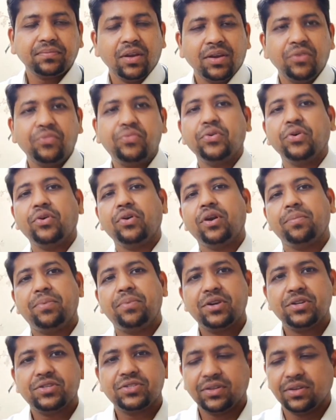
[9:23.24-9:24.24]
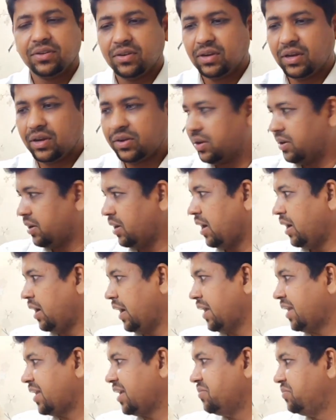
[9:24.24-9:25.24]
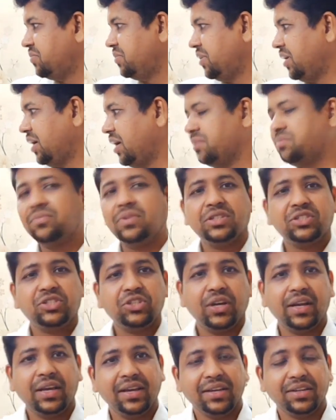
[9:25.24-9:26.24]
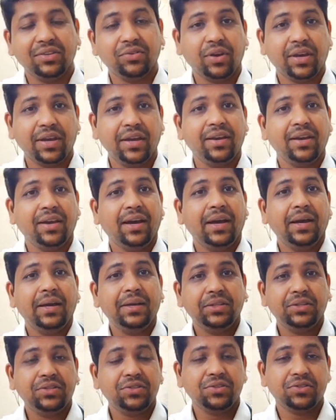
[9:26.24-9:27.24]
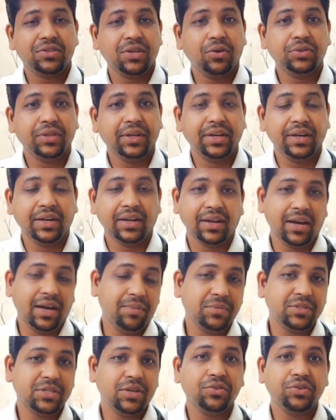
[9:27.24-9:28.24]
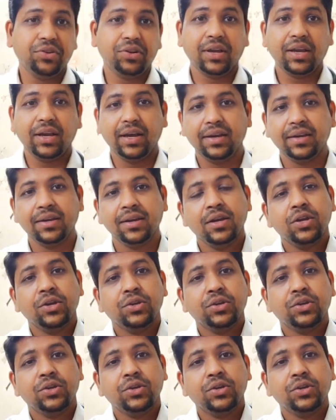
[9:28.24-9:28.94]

If you're a person, okay, I'm a Chennaiite, okay, it's a South Indian. I'm a South Indian guy.